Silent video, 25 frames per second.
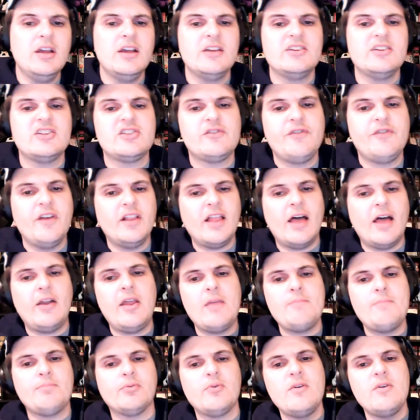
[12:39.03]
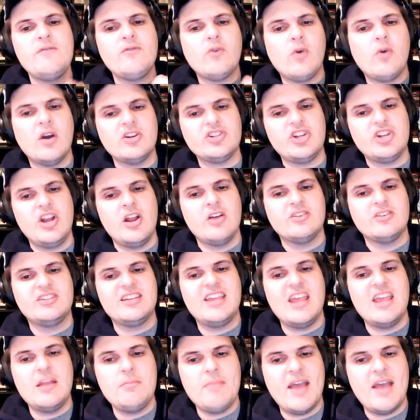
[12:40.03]
Just fill out a brief questionnaire to
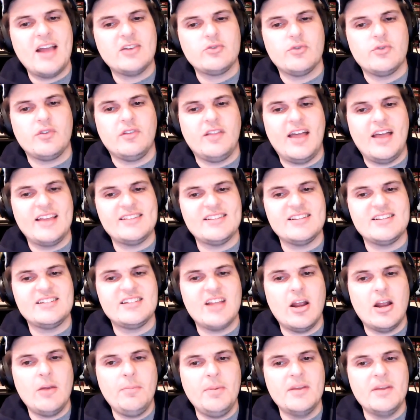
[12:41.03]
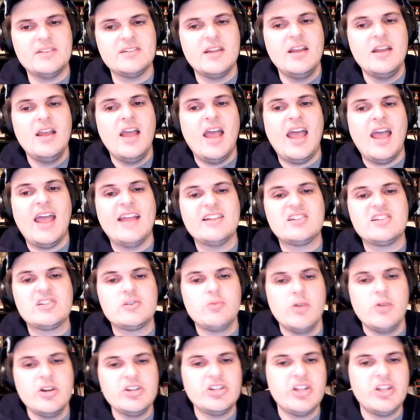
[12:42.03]
get matched with a licensed therapist and
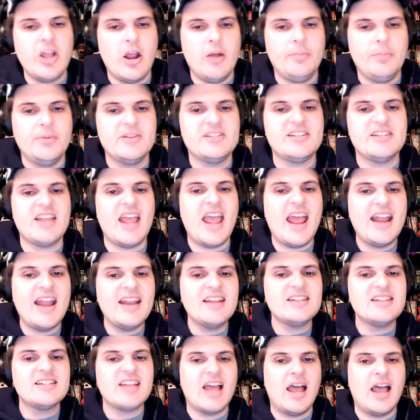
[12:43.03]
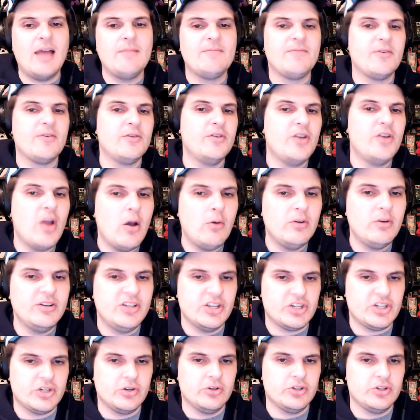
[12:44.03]
switch therapists anytime for no
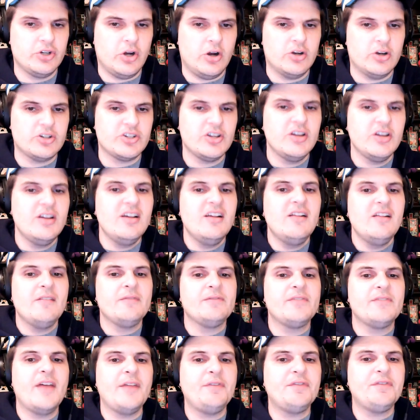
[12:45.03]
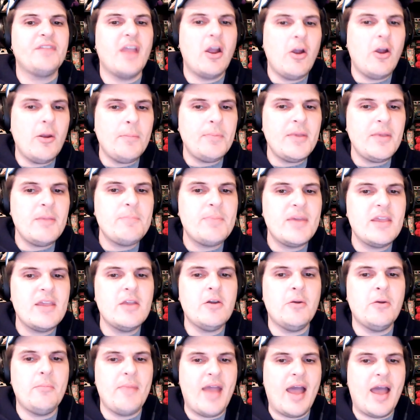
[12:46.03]
additional charge. Let therapy be
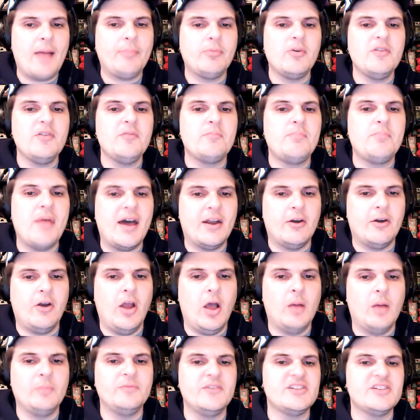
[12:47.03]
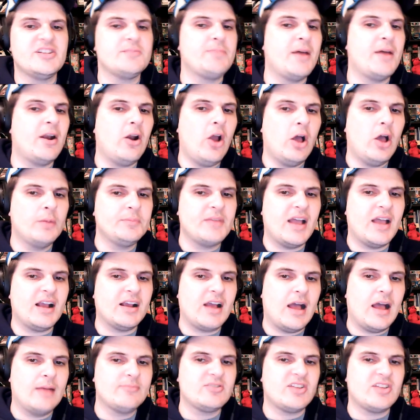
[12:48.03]
your map with BetterHelp. Visit
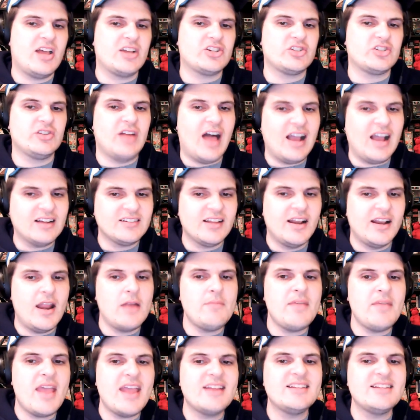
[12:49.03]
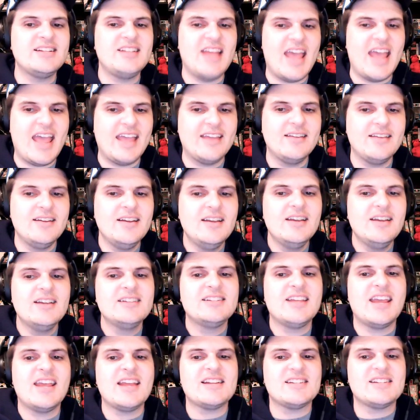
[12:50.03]
betterhelp.com slash locked on NBA today
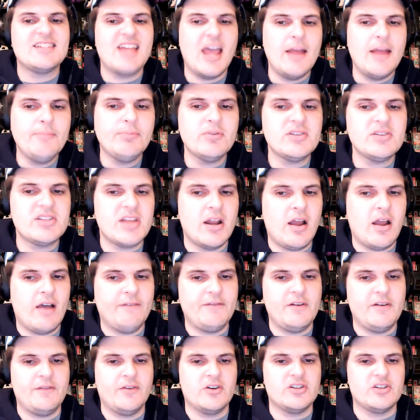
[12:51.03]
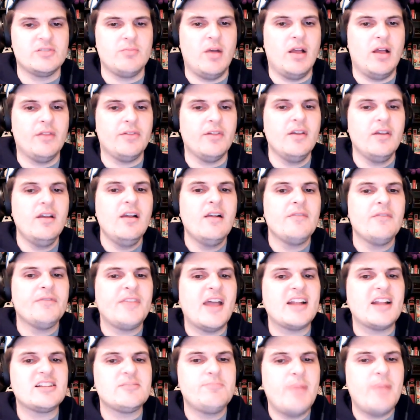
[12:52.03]
to get 10% off your first month.
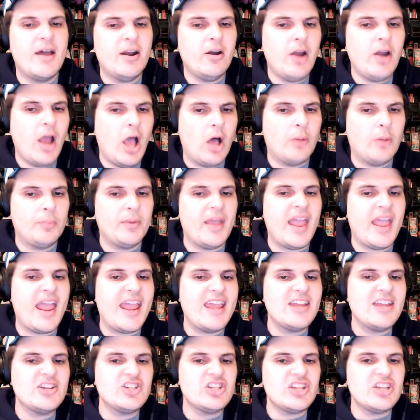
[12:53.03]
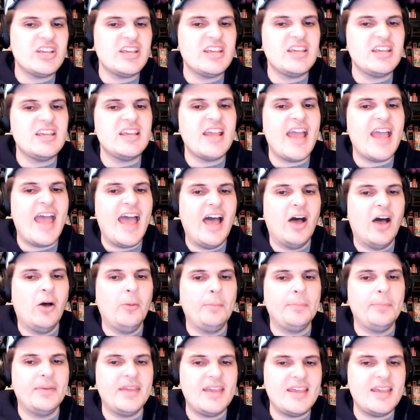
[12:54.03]
That's BetterHelp, H E L
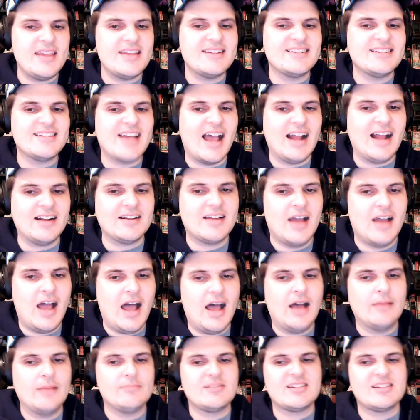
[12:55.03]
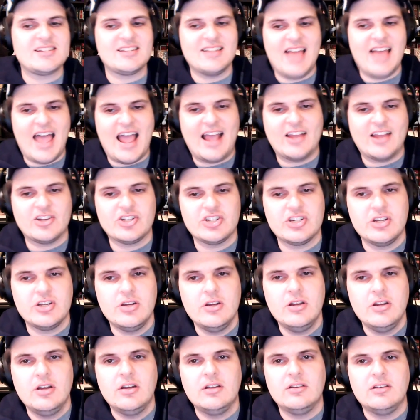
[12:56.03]
P dot com slash
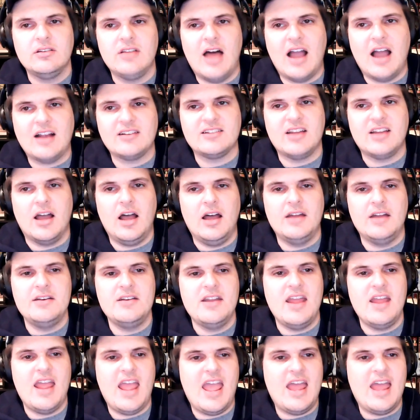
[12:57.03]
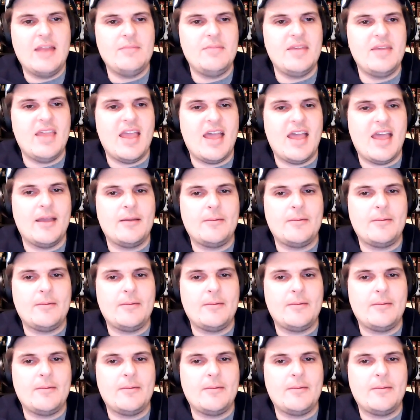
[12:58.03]
locked on NBA.